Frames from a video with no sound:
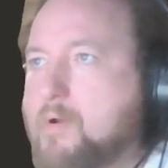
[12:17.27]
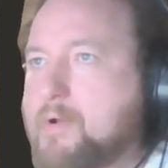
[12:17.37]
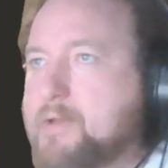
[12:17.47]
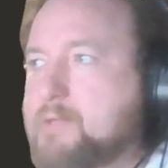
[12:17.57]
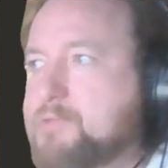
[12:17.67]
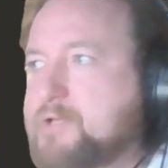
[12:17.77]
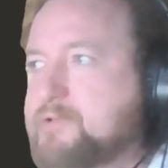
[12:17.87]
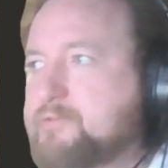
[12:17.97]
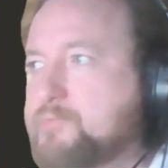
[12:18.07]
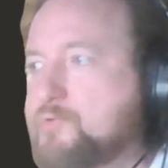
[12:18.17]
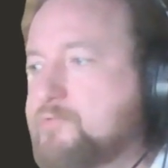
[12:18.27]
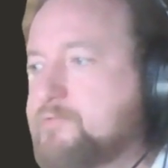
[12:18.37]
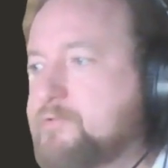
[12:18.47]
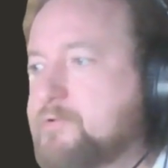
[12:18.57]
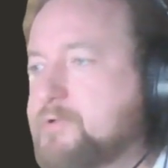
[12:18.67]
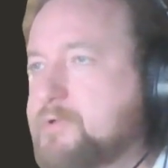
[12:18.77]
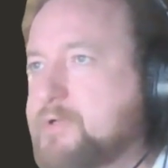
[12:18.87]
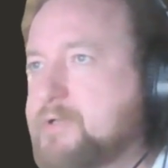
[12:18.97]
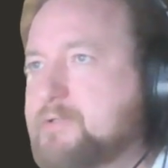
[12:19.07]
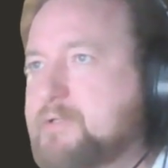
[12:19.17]
They played this move.
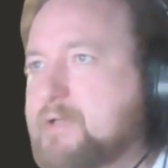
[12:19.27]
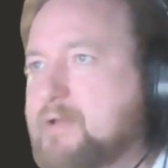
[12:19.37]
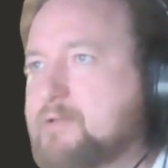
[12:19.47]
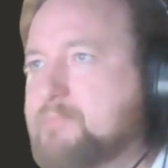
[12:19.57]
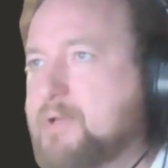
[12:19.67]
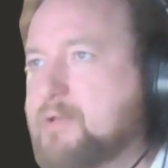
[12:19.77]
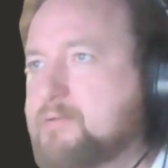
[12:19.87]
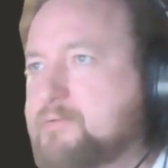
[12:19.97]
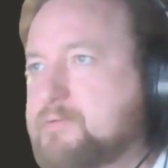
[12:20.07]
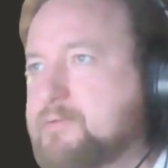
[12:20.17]
Knight d8 is best,